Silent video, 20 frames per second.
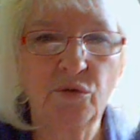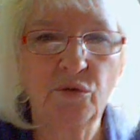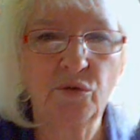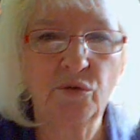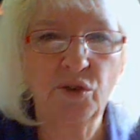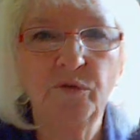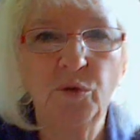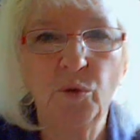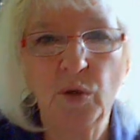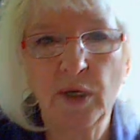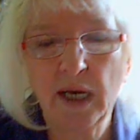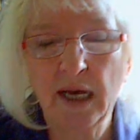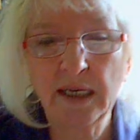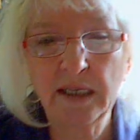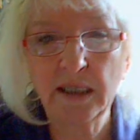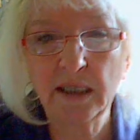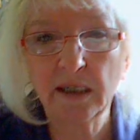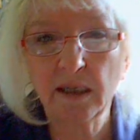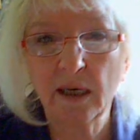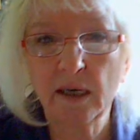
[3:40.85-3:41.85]
to give you an
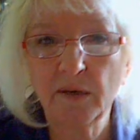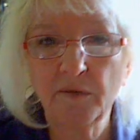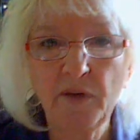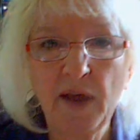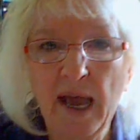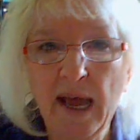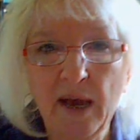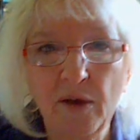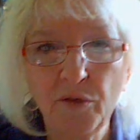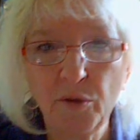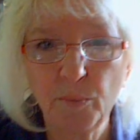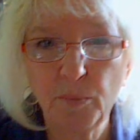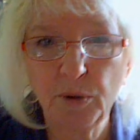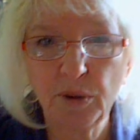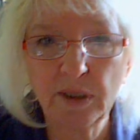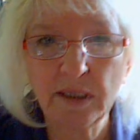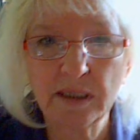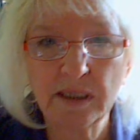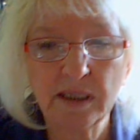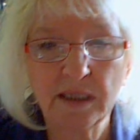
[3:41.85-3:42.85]
idea of how the
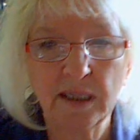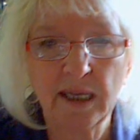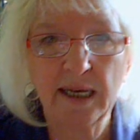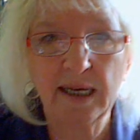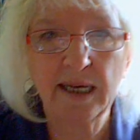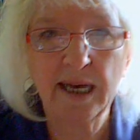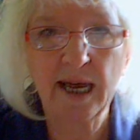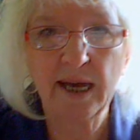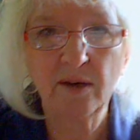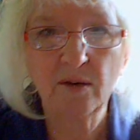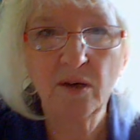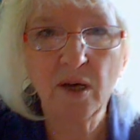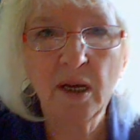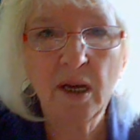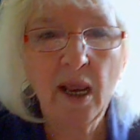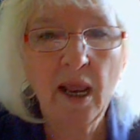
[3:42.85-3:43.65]
book is laid out